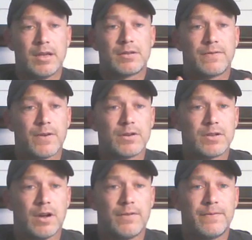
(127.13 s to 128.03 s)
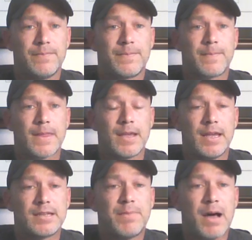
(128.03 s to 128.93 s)
So first off,
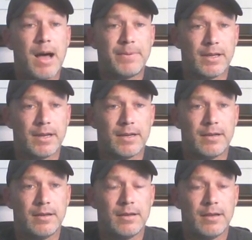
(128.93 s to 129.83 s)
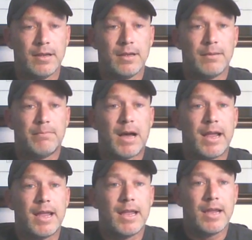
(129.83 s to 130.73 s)
it is populated
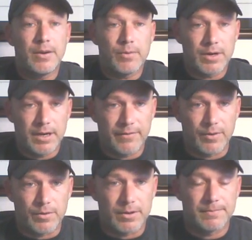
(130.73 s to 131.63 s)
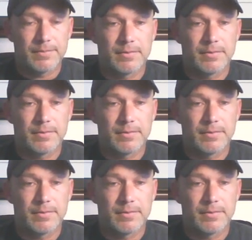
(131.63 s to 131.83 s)
by anyone and everyone.